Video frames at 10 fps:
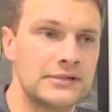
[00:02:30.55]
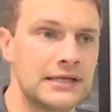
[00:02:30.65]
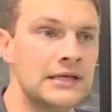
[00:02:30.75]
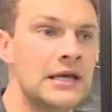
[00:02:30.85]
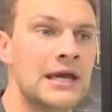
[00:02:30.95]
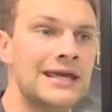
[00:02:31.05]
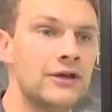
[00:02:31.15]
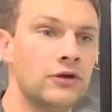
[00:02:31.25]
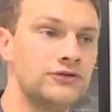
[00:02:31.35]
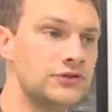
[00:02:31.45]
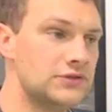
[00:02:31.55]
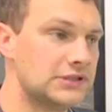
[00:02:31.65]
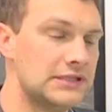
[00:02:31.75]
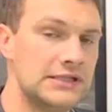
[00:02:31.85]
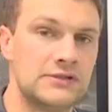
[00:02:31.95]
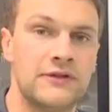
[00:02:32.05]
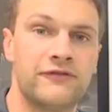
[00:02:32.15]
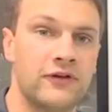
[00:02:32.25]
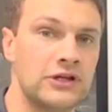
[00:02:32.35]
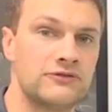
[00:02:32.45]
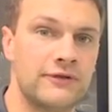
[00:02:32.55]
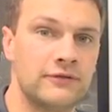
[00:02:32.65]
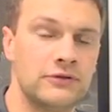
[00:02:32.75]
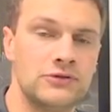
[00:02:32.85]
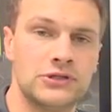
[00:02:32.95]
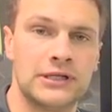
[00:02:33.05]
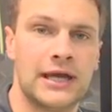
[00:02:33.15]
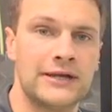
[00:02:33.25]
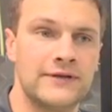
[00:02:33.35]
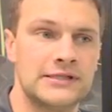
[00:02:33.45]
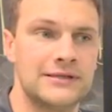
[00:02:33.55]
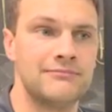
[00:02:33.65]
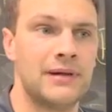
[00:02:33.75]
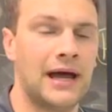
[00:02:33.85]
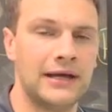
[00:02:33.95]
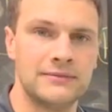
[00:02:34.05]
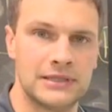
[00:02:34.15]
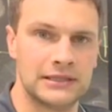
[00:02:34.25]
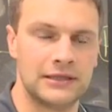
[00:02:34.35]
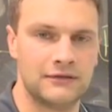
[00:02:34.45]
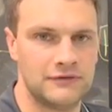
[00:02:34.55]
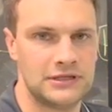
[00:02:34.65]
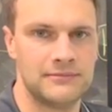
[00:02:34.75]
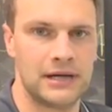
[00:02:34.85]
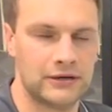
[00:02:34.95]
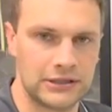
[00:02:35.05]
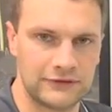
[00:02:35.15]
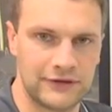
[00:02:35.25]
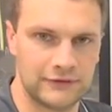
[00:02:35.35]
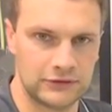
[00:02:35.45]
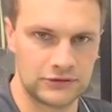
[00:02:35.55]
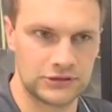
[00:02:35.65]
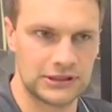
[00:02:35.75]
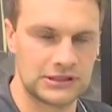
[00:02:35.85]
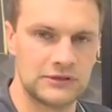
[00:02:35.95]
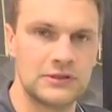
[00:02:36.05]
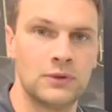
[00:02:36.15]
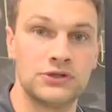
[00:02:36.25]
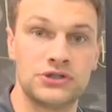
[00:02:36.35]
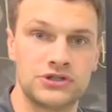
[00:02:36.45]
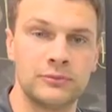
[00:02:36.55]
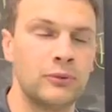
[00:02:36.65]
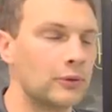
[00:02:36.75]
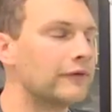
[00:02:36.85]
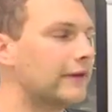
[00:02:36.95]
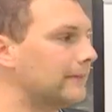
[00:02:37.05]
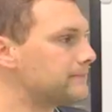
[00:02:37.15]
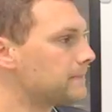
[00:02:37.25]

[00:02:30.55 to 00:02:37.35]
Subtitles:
and he also sees the French Revolution kind of as an embodiment of the American Revolution, and so he wants to support them.